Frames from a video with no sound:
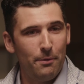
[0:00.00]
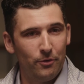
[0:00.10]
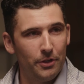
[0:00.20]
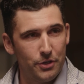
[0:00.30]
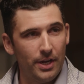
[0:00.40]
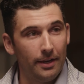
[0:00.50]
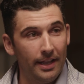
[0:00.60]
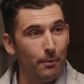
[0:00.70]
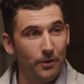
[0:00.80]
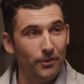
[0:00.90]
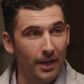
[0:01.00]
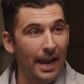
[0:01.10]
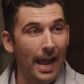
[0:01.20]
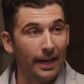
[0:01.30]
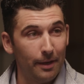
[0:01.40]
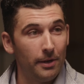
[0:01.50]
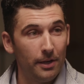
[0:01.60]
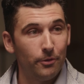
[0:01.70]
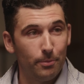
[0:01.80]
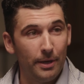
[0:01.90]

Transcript: that was legit. That wasn't an act. I mean, he was a